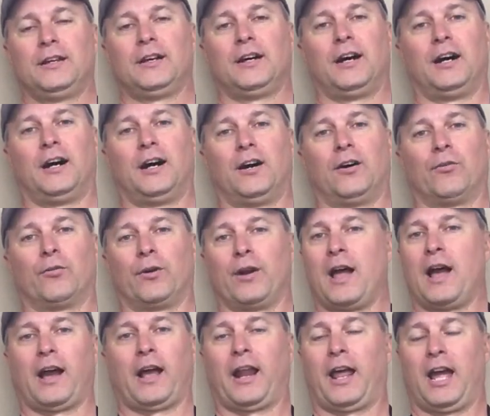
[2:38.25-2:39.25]
we're
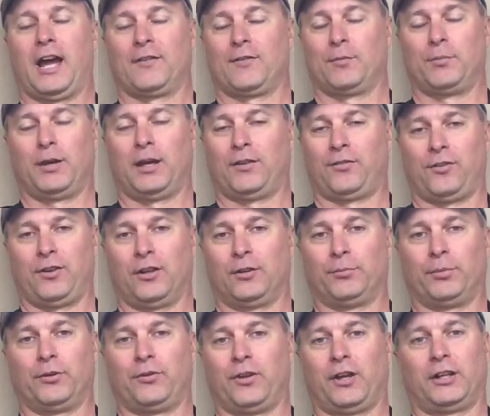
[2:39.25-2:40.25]
not going to have the best
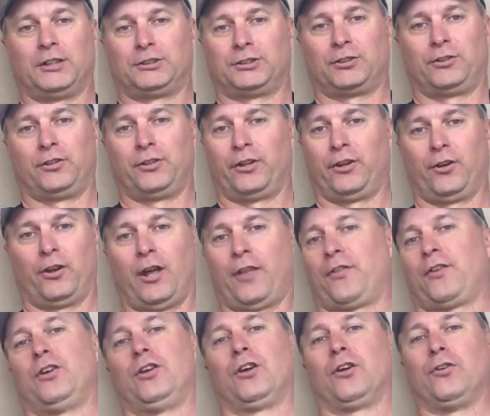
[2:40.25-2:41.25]
yield potential, and
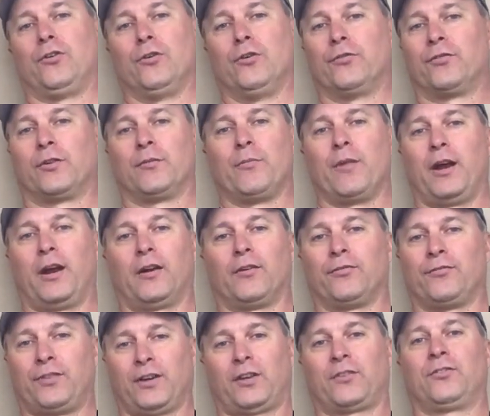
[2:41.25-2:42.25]
nothing you can do from there
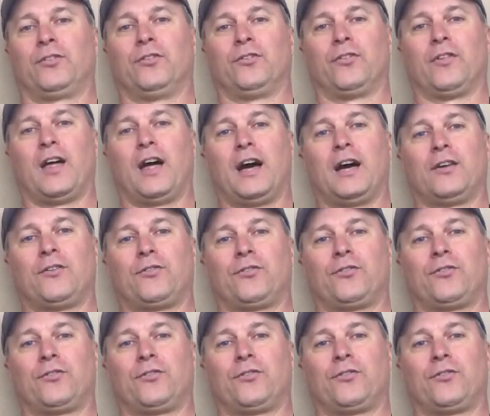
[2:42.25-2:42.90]
fixes that.